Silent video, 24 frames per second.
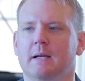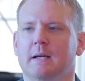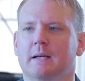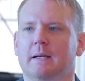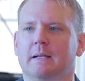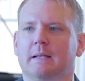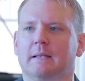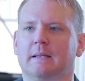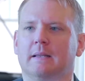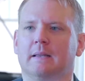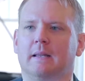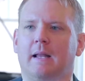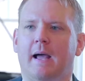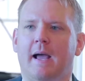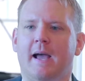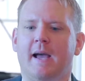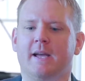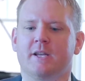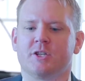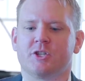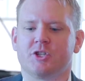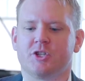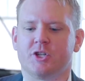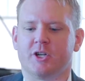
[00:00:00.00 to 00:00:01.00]

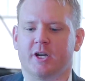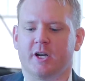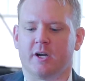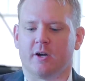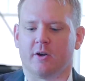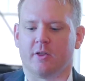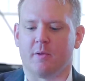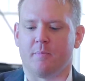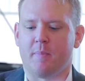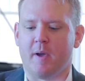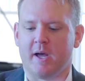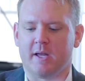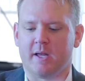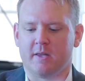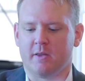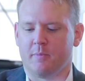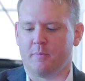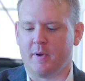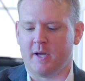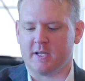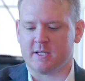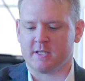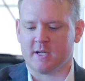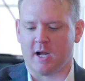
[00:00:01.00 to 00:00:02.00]
last year, the
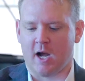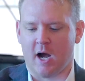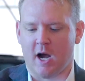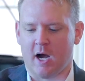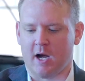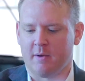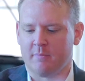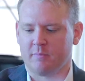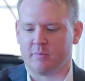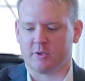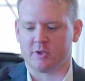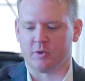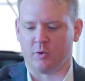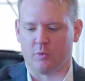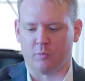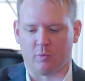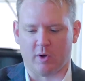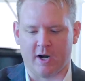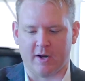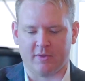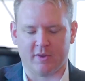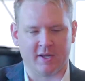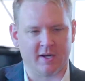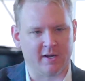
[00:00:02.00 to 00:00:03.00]
best comp sold right at
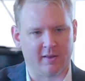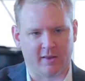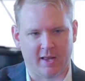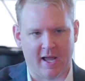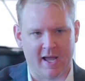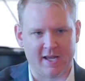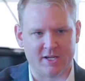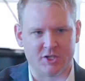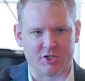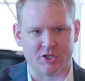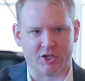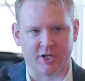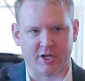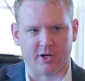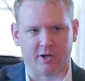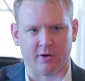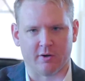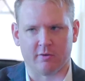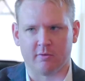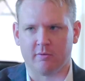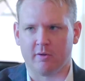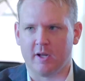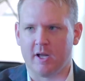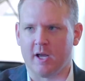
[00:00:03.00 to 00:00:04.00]
the end of last year.
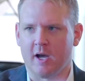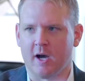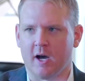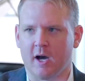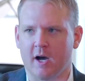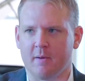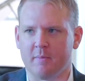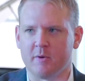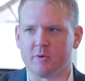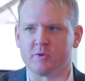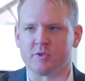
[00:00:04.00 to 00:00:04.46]
It was in